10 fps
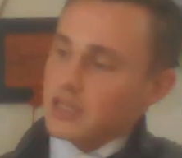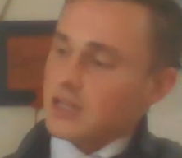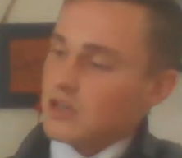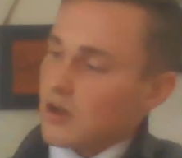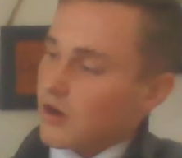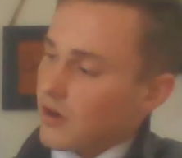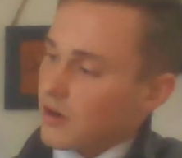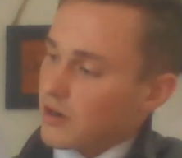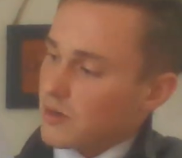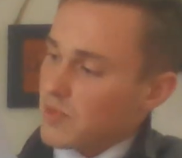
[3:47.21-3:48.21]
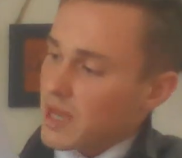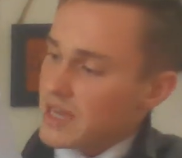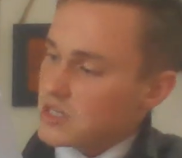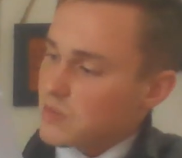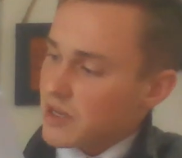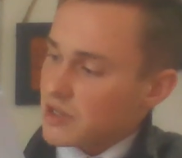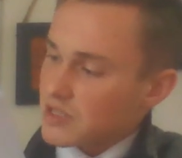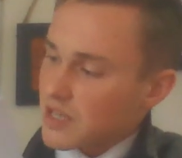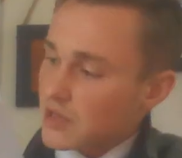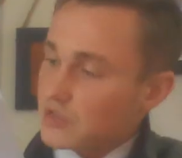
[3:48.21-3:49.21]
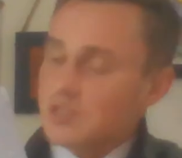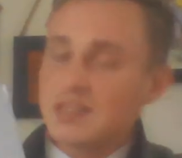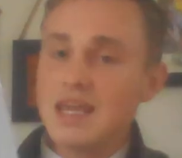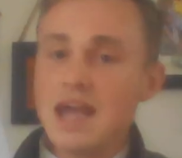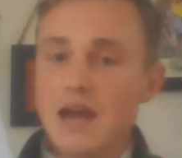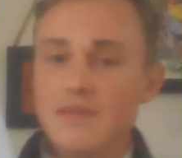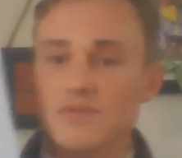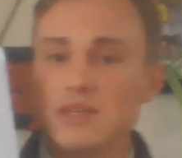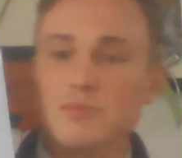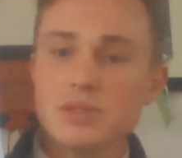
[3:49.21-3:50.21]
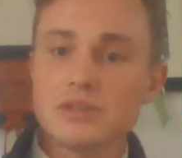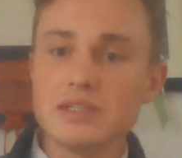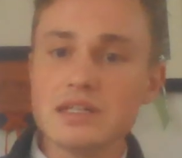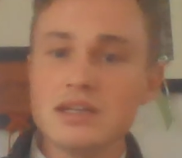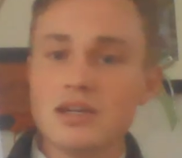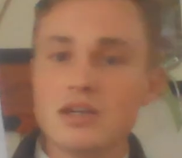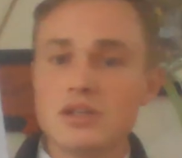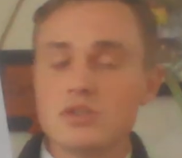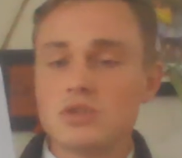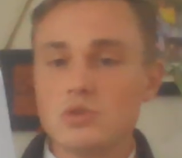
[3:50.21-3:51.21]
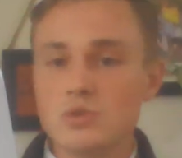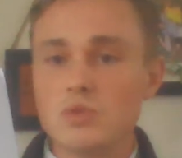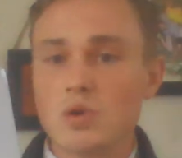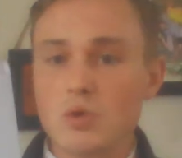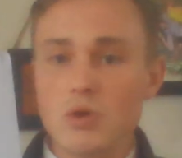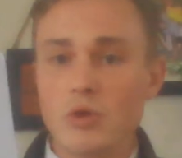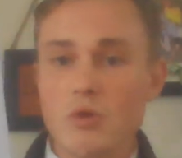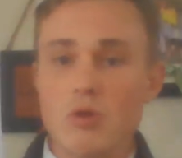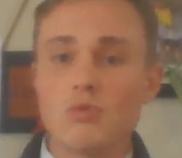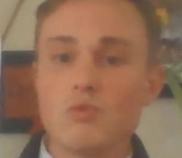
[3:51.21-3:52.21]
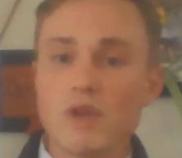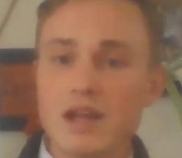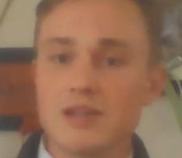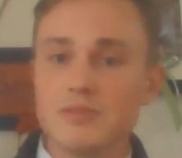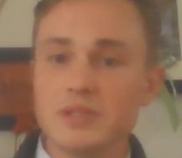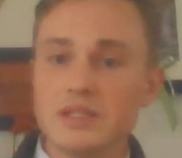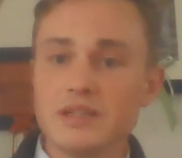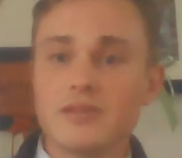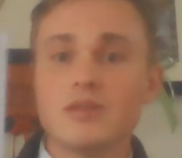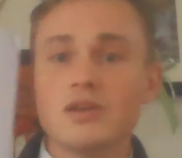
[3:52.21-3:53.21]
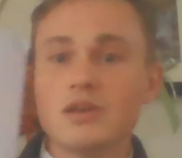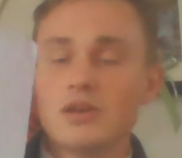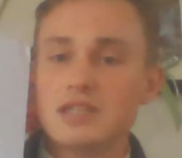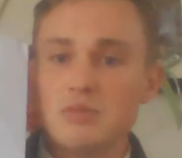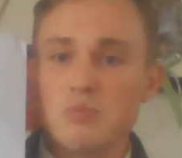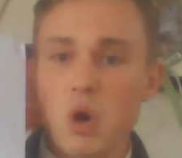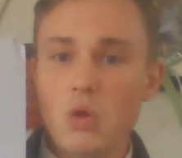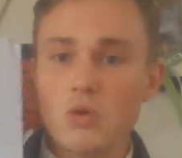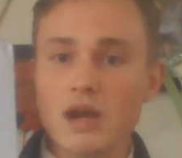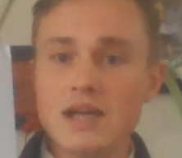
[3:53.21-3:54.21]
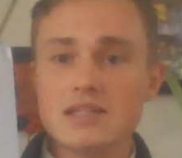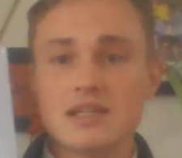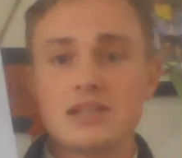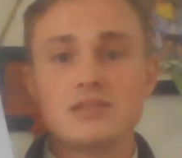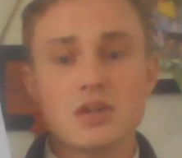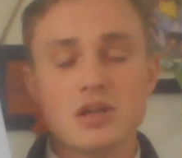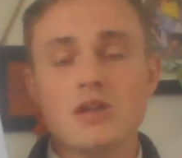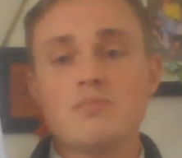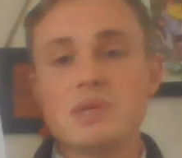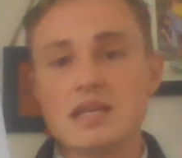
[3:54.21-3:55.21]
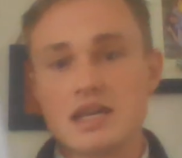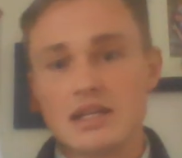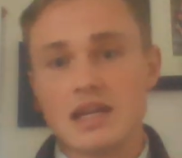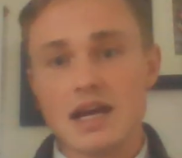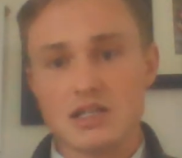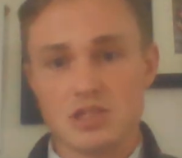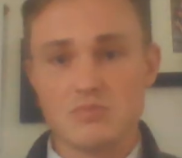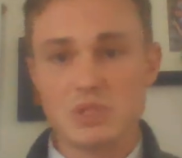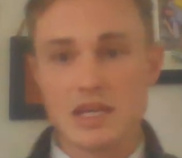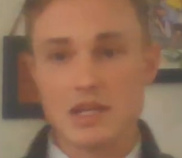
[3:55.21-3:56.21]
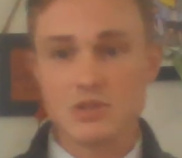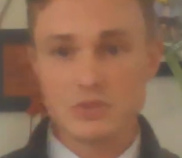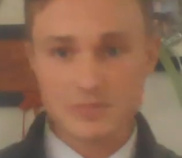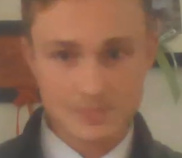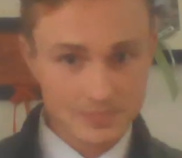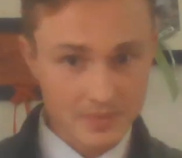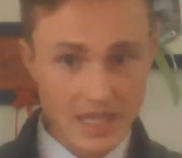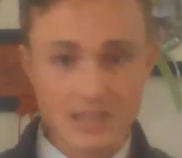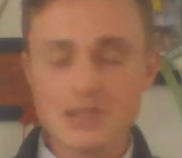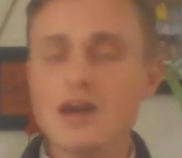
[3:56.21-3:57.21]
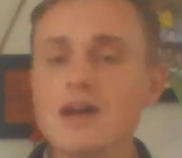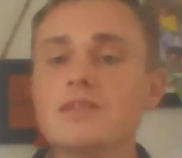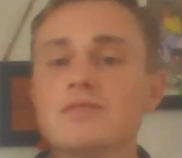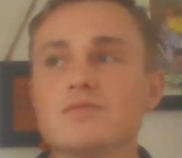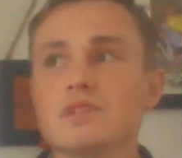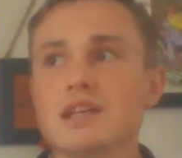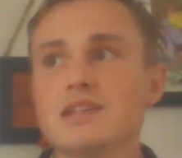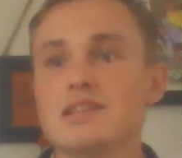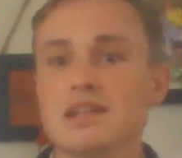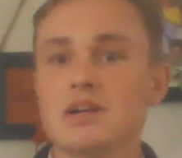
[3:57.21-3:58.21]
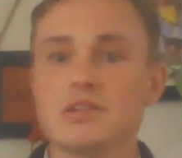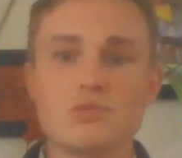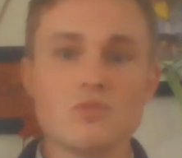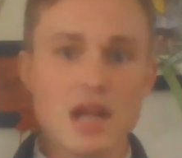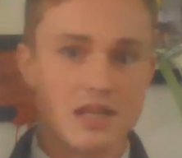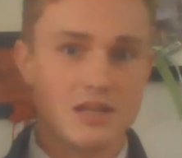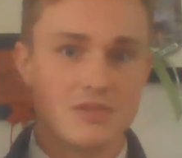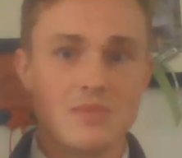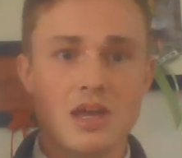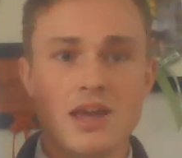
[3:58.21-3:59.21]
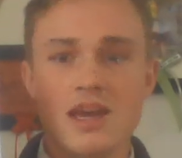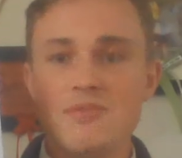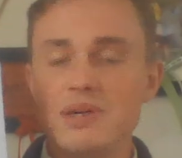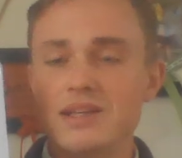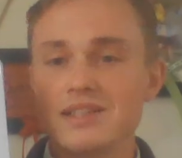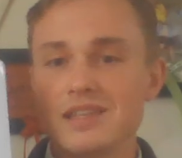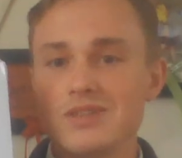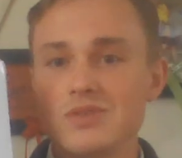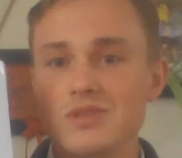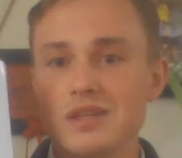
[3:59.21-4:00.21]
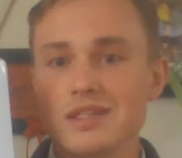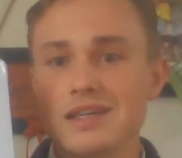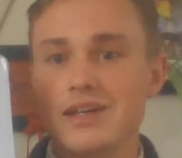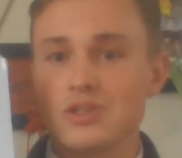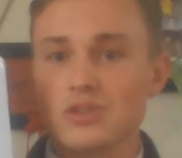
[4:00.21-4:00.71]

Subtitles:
In our pacemaker cells, they have the ability to, quote unquote, randomly depolarize and begin an action potential. It's not necessarily random because they do this at a